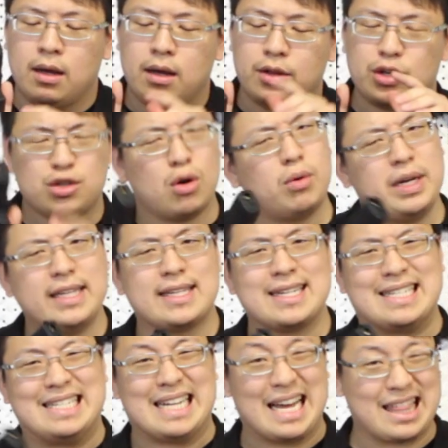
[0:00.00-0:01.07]
There's no need to
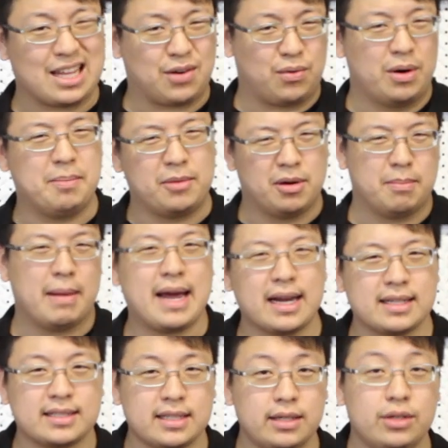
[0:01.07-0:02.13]
death grip your
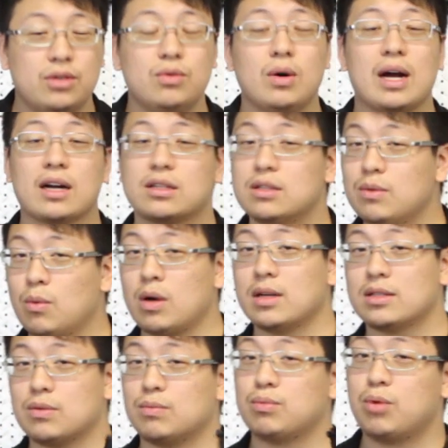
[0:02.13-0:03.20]
magazine, you actually want it
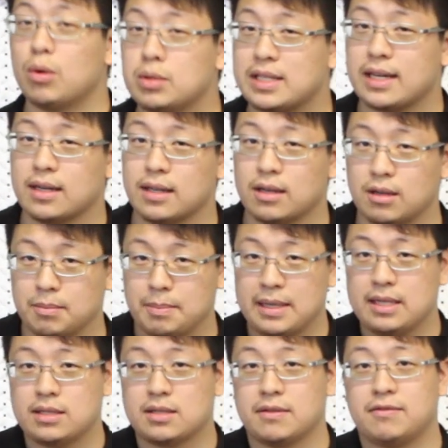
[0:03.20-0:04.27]
to rotate a little
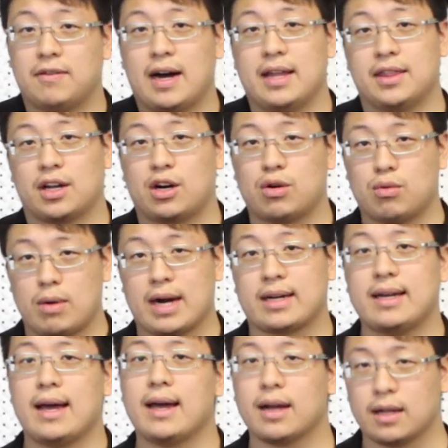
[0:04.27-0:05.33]
bit to find the correct
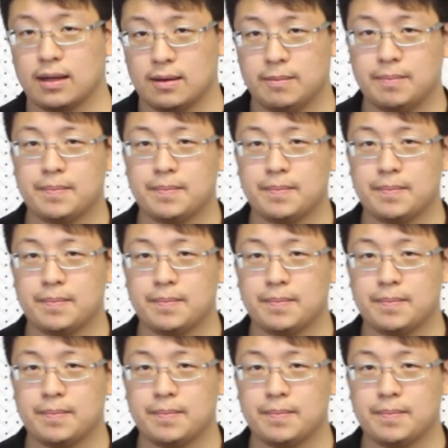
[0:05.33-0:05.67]
angle.